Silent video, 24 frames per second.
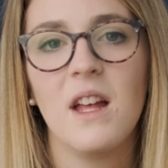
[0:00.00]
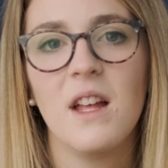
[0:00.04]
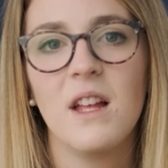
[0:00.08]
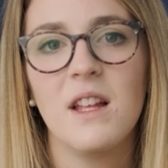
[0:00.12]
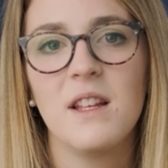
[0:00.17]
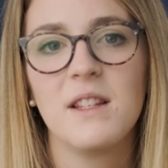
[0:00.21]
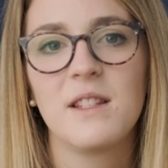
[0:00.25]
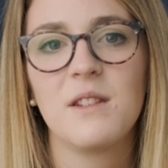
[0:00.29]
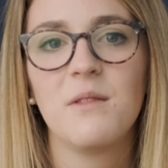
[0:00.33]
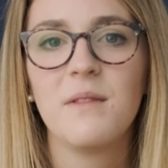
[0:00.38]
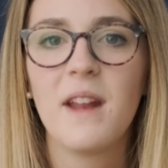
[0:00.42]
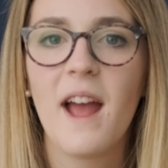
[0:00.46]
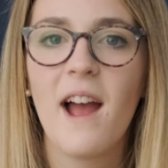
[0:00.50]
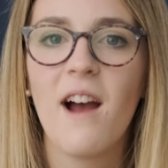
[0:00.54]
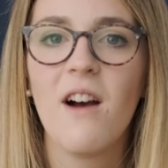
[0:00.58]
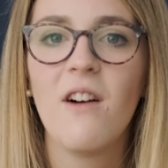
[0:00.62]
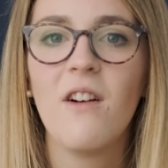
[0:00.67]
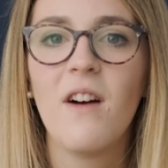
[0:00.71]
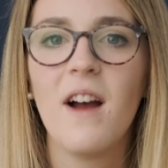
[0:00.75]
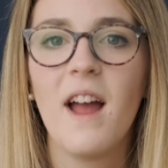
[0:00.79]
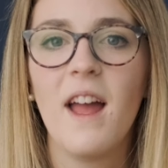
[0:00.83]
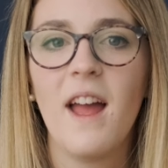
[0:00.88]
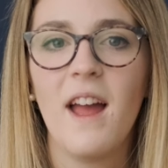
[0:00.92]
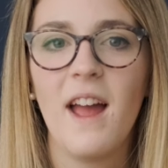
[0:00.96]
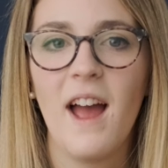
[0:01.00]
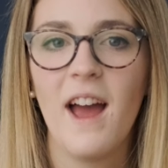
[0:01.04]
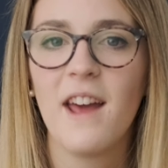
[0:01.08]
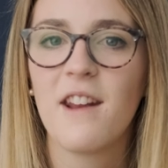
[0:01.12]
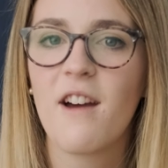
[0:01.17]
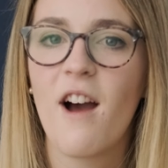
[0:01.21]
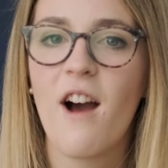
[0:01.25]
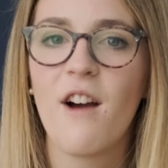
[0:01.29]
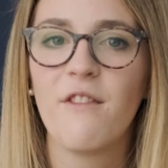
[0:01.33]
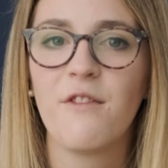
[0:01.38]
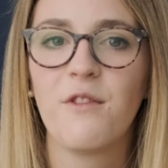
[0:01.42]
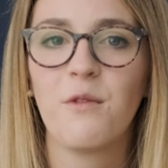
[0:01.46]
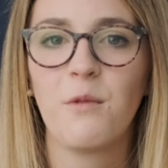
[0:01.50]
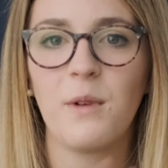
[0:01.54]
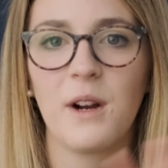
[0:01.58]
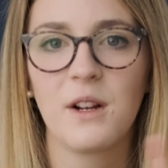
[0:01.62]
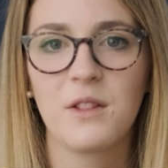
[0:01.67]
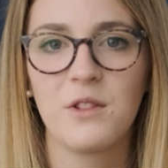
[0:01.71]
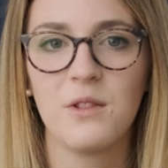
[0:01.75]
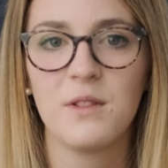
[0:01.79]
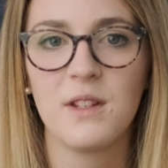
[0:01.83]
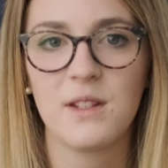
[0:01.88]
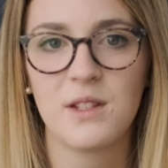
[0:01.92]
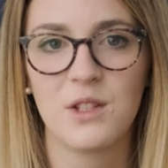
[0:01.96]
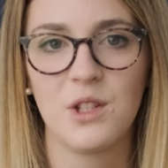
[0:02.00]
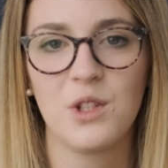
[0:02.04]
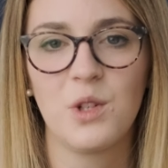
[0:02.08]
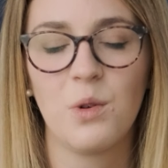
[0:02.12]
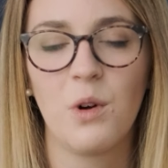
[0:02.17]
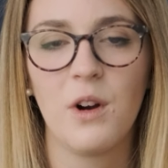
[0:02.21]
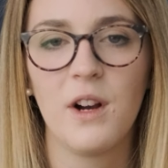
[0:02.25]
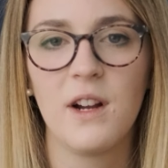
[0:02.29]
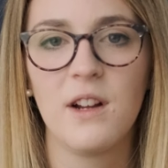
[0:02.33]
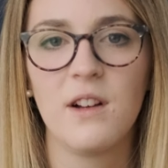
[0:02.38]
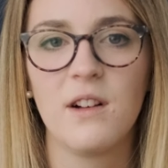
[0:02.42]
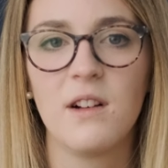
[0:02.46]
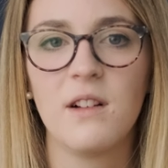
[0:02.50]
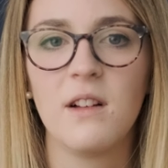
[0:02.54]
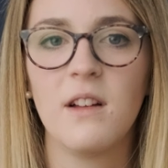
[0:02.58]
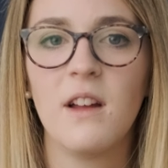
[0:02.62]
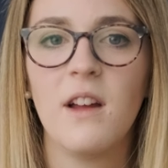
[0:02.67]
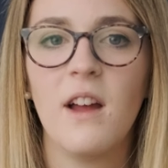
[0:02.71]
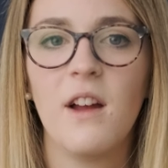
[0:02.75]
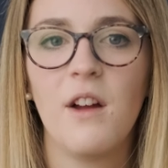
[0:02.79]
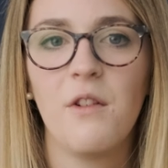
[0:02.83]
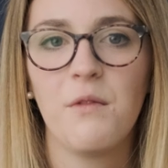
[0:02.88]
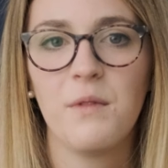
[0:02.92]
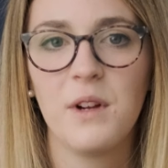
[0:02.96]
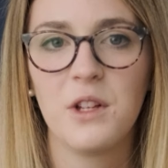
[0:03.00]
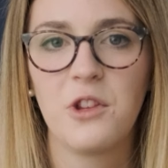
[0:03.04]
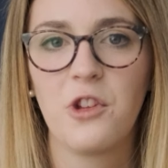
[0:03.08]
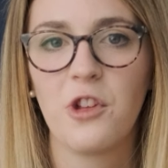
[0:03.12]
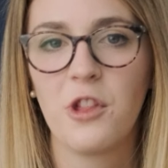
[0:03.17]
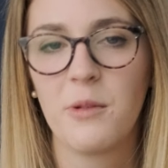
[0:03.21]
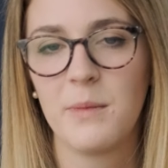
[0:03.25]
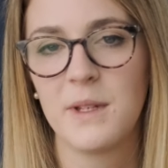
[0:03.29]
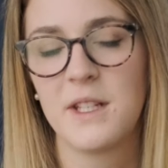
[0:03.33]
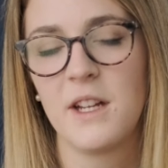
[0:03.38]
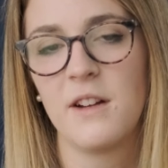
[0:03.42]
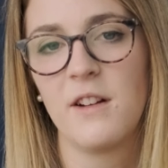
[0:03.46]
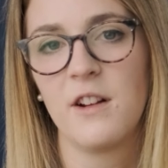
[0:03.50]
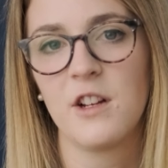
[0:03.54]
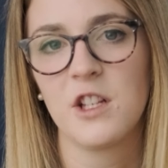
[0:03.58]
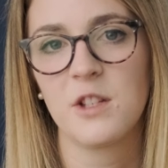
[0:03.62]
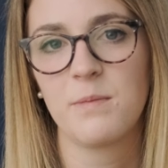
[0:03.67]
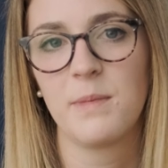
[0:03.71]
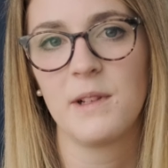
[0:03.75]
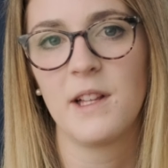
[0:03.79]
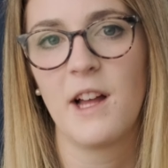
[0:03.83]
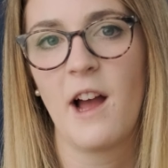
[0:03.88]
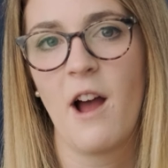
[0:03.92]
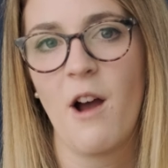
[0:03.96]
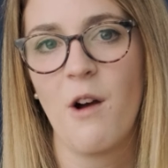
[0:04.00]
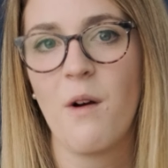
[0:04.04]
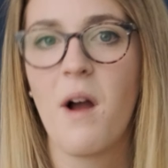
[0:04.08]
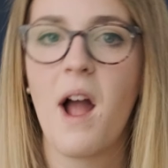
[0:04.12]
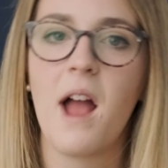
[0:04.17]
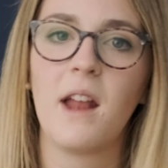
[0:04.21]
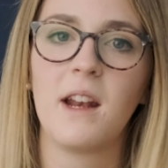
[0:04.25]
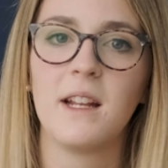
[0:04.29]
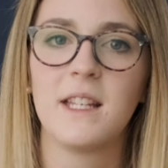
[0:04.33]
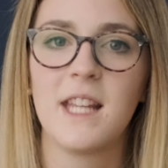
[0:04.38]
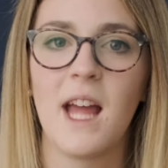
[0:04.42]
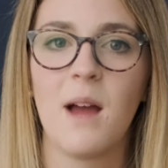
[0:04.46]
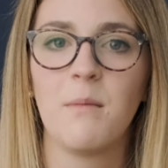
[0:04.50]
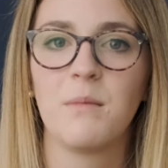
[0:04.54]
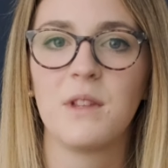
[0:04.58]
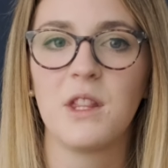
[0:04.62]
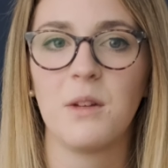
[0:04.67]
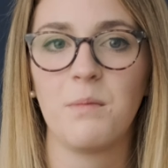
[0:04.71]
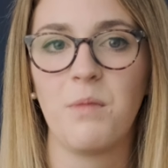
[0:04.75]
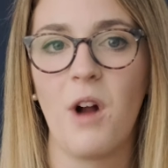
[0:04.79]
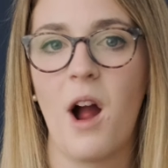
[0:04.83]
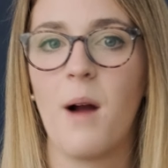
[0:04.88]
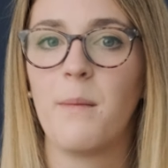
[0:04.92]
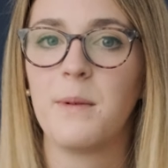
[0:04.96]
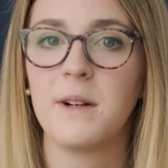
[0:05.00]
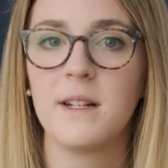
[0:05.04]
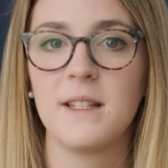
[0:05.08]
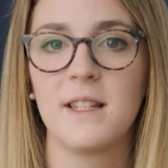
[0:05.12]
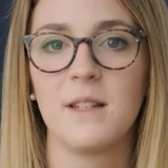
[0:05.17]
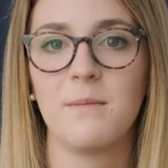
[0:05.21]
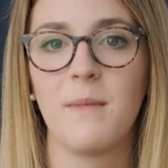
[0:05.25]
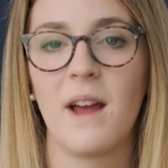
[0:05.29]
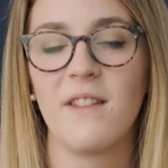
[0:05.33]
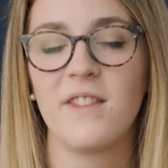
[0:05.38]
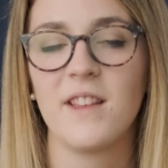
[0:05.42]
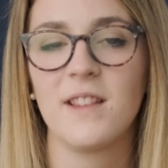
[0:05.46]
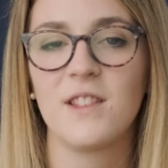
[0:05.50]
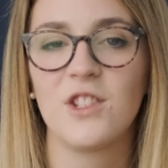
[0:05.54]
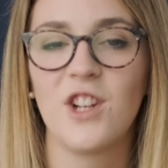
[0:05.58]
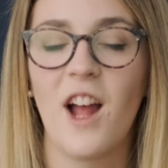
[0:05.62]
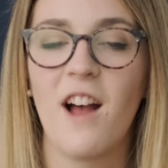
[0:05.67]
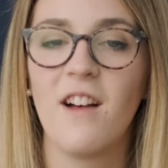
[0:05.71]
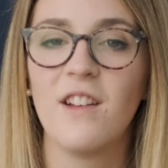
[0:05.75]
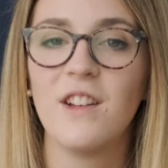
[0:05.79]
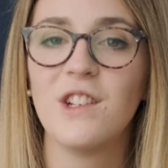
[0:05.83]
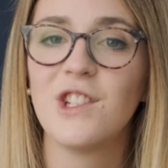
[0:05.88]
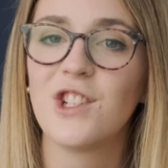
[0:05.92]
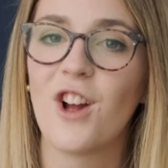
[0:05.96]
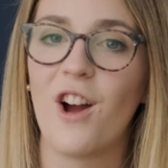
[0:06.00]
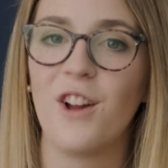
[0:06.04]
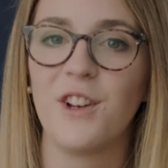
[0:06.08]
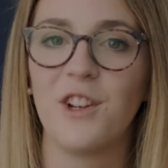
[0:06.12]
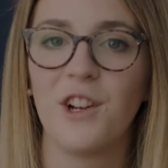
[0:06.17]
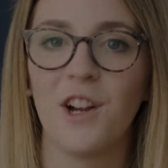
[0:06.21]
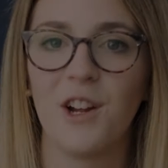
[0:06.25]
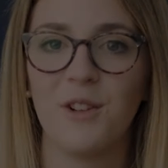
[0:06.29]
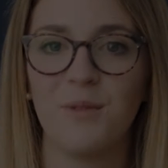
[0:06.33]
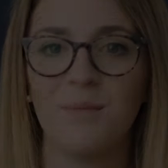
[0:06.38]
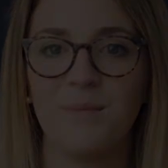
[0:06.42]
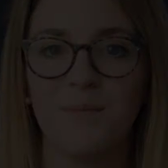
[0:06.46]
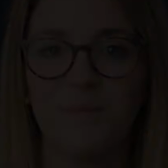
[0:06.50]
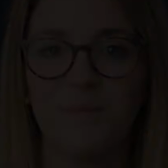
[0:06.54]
So now head off, work through this tutorial, read through the materials below, and attempt the properties and methods challenge on your own.